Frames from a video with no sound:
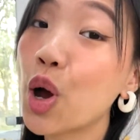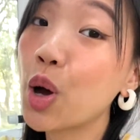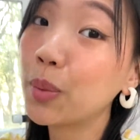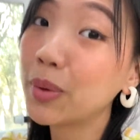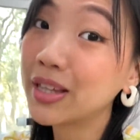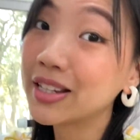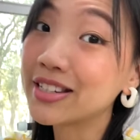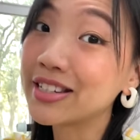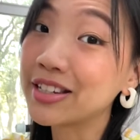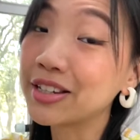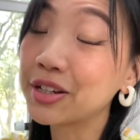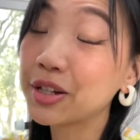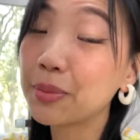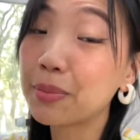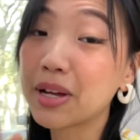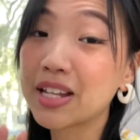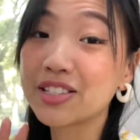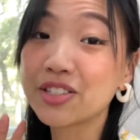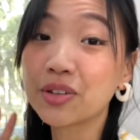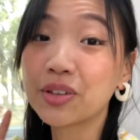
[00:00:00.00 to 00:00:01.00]
big deal,
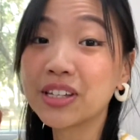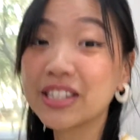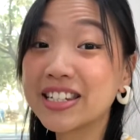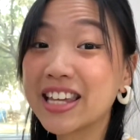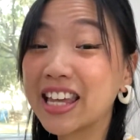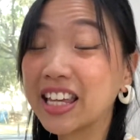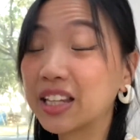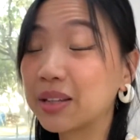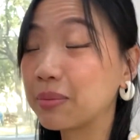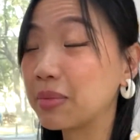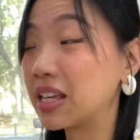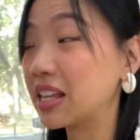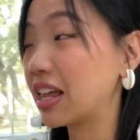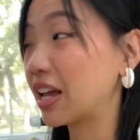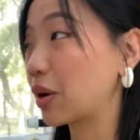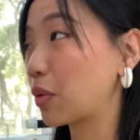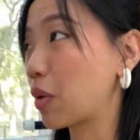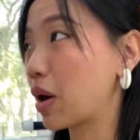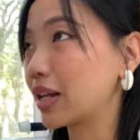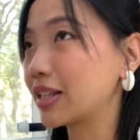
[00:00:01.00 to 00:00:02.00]
but it's only taken me
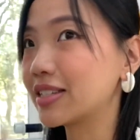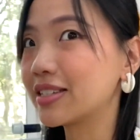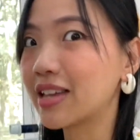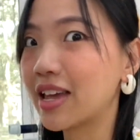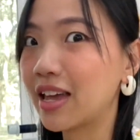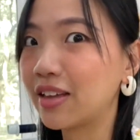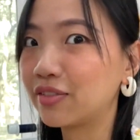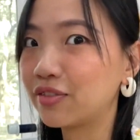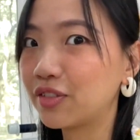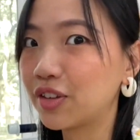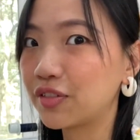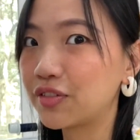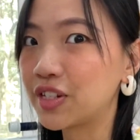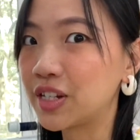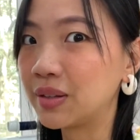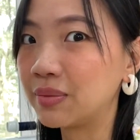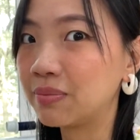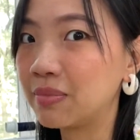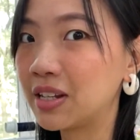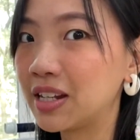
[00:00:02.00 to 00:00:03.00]
like what,
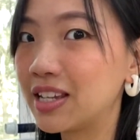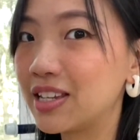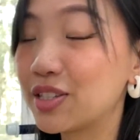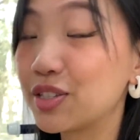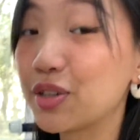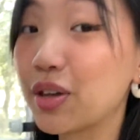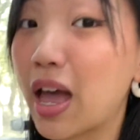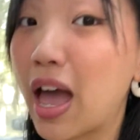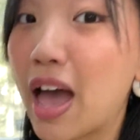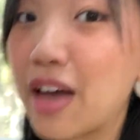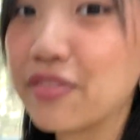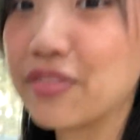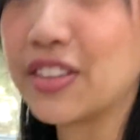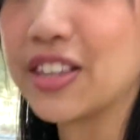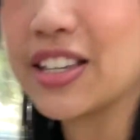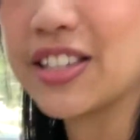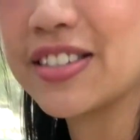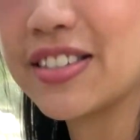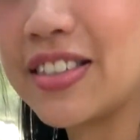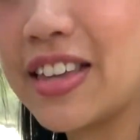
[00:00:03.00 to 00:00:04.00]
10-15 minutes to have
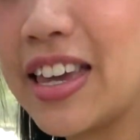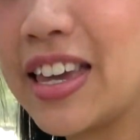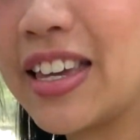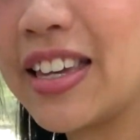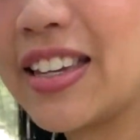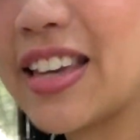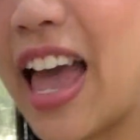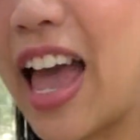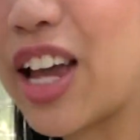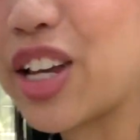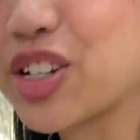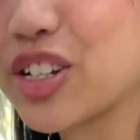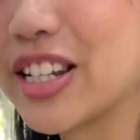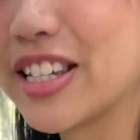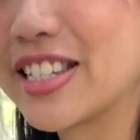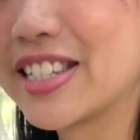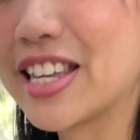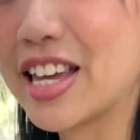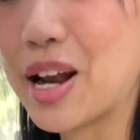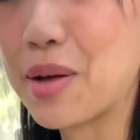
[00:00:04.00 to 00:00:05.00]
this thing actually
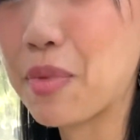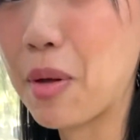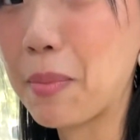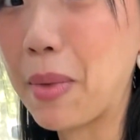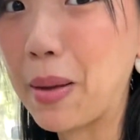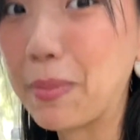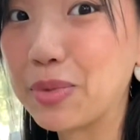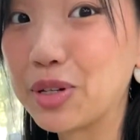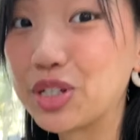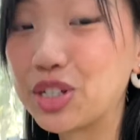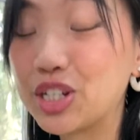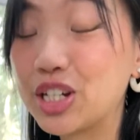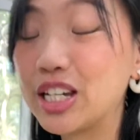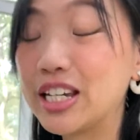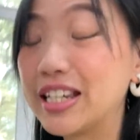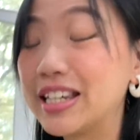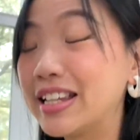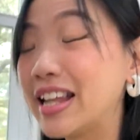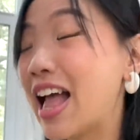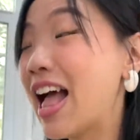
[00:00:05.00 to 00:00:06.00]
set up on my
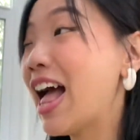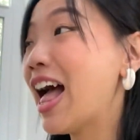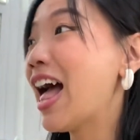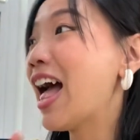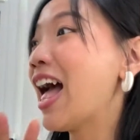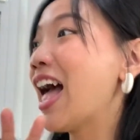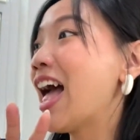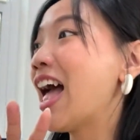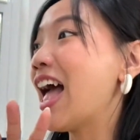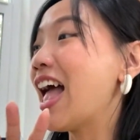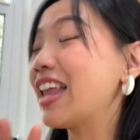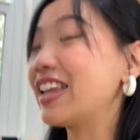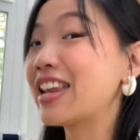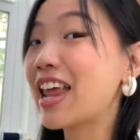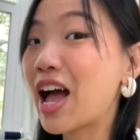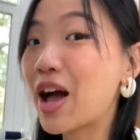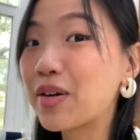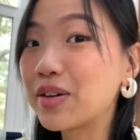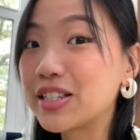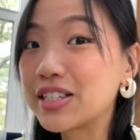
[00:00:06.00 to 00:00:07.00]
machine. And
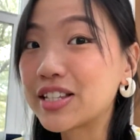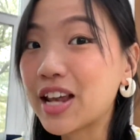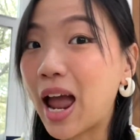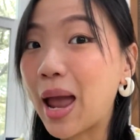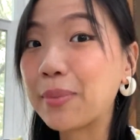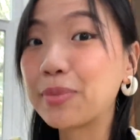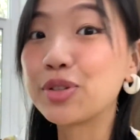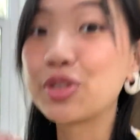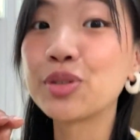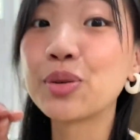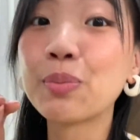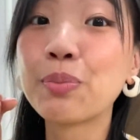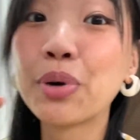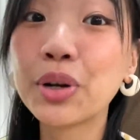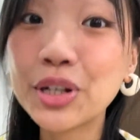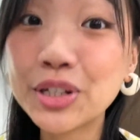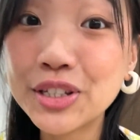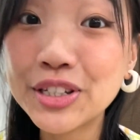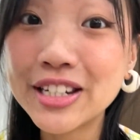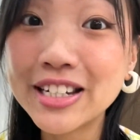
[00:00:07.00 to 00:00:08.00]
now it's time to
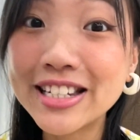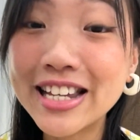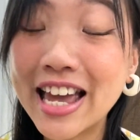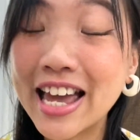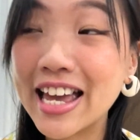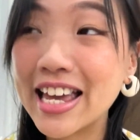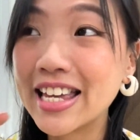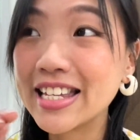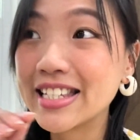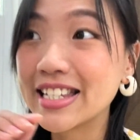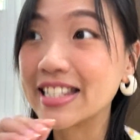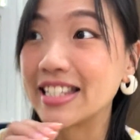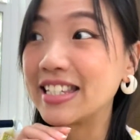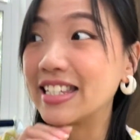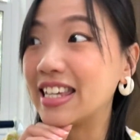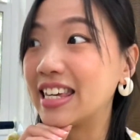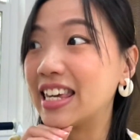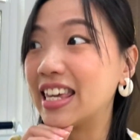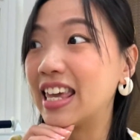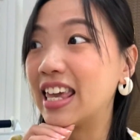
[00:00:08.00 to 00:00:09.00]
put it to the test and
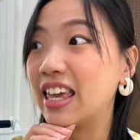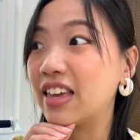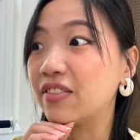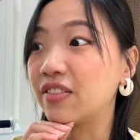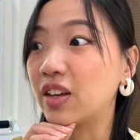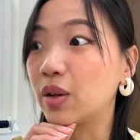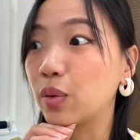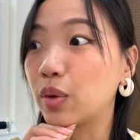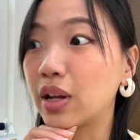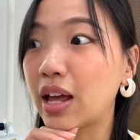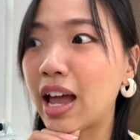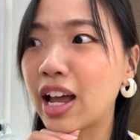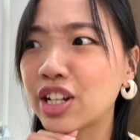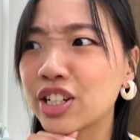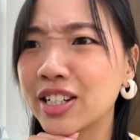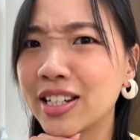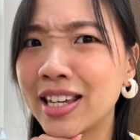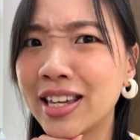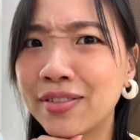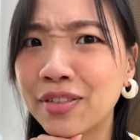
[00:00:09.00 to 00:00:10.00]
see if it would
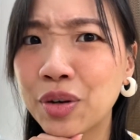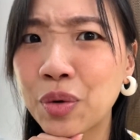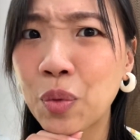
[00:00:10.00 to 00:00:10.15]
actually even